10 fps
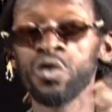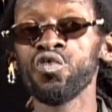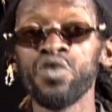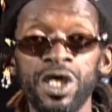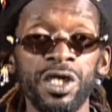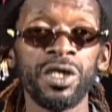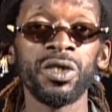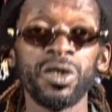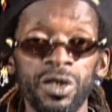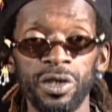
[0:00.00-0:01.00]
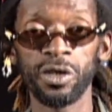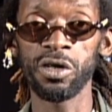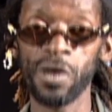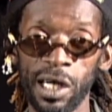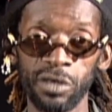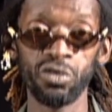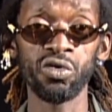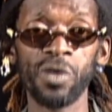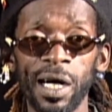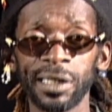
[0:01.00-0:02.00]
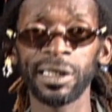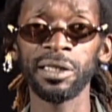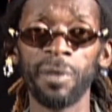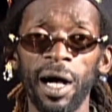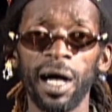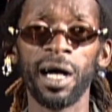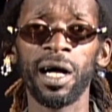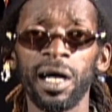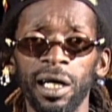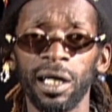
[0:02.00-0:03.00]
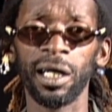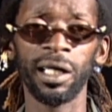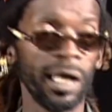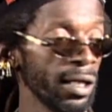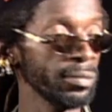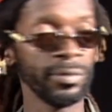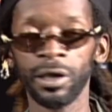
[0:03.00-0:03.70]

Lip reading: We no want no Guatemala.